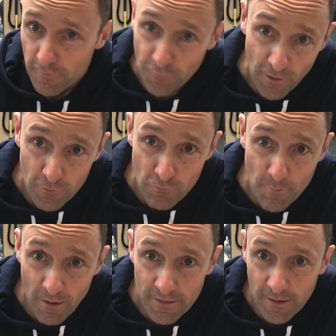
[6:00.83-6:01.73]
Final
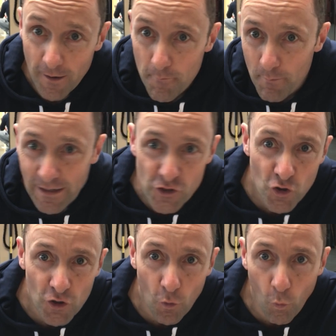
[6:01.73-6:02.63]
reminder, make sure you're